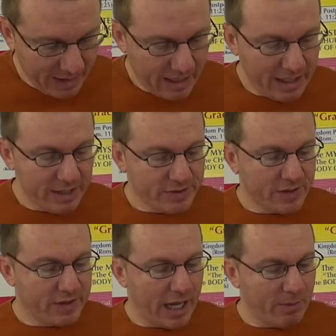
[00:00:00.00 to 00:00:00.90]
And his
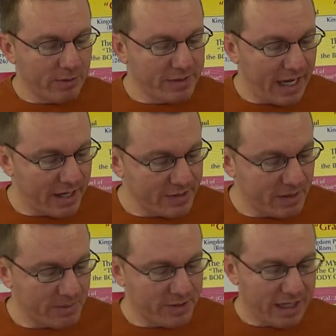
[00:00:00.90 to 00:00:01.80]
disciples asked
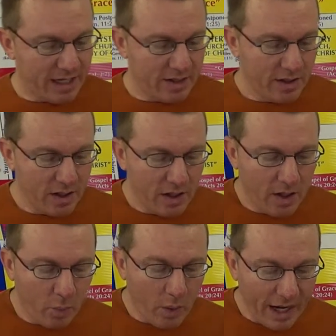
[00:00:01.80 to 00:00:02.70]
him, saying,
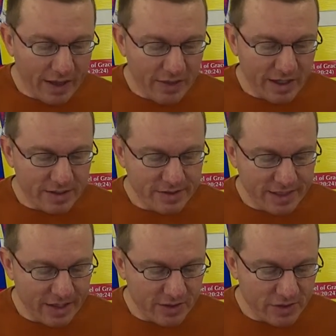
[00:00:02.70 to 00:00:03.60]
Why then
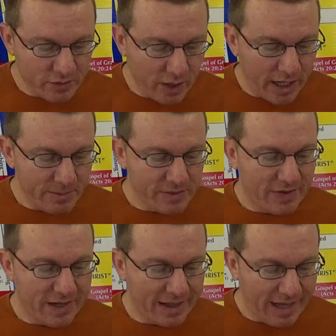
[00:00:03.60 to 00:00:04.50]
say the scribes
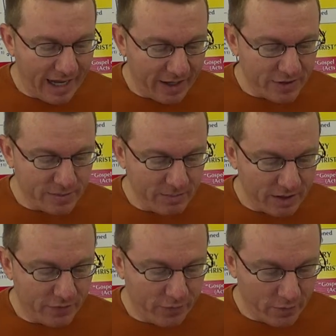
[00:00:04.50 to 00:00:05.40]
that Elias
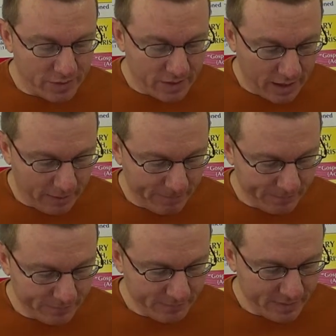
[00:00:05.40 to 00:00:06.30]
must first come?
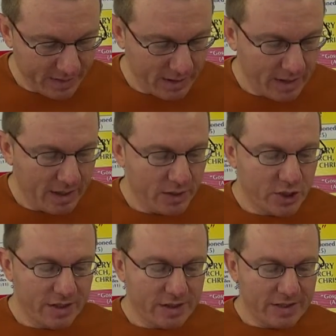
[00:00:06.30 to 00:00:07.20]

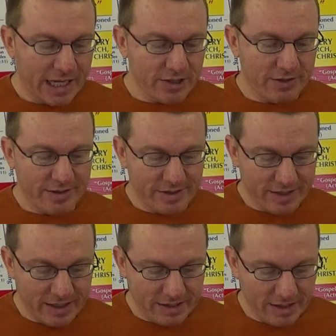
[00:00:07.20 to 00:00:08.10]
Jesus answered and
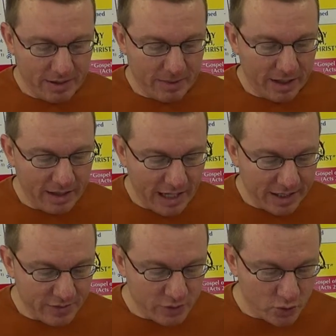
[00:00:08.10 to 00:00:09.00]
said unto them,
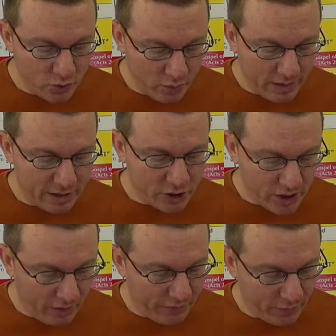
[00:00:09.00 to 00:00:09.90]
Elias truly
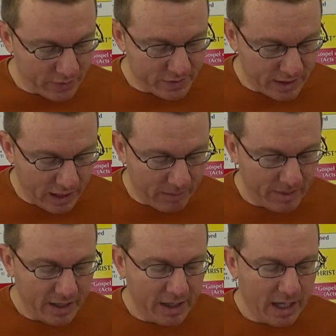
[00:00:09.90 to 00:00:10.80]
shall first
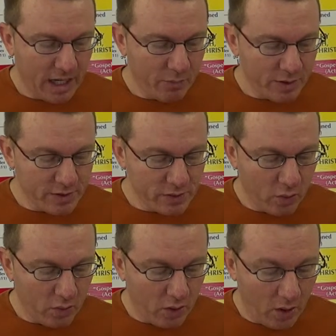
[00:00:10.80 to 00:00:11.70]
come and
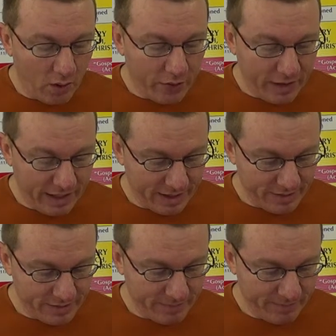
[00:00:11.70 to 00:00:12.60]
restore all
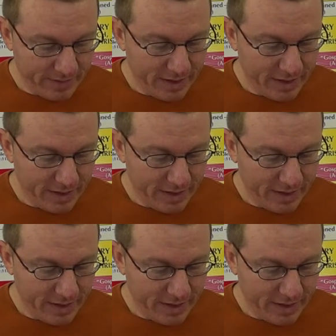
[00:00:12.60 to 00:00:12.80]
things.